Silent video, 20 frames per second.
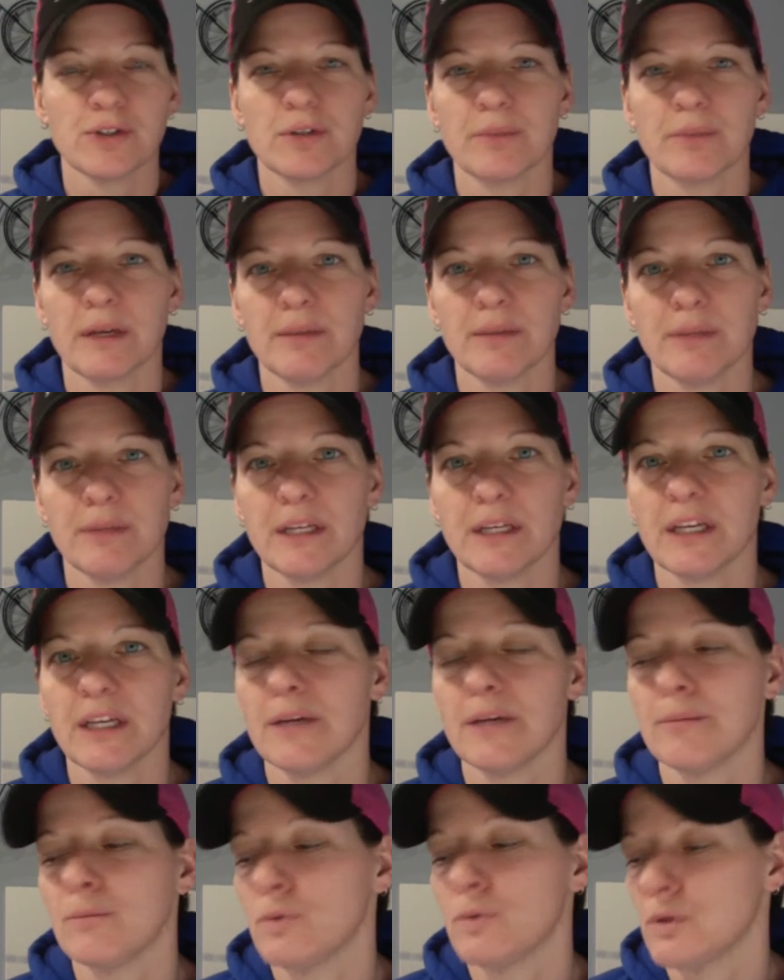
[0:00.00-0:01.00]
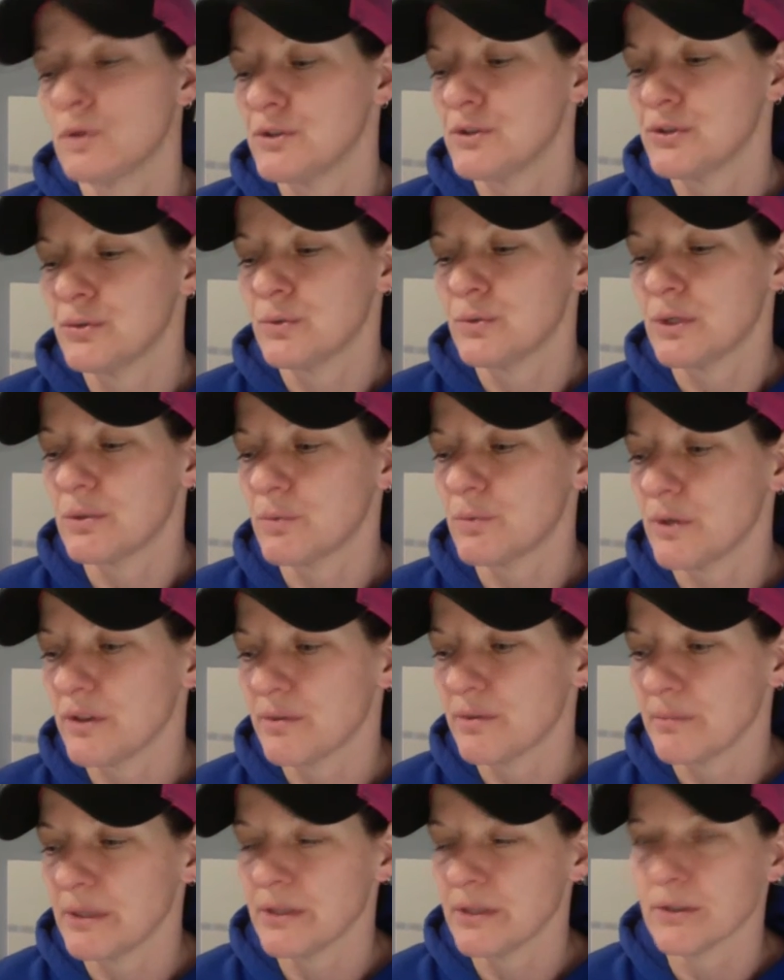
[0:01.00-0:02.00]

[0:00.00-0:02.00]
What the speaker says: and maybe Kim will do one with me,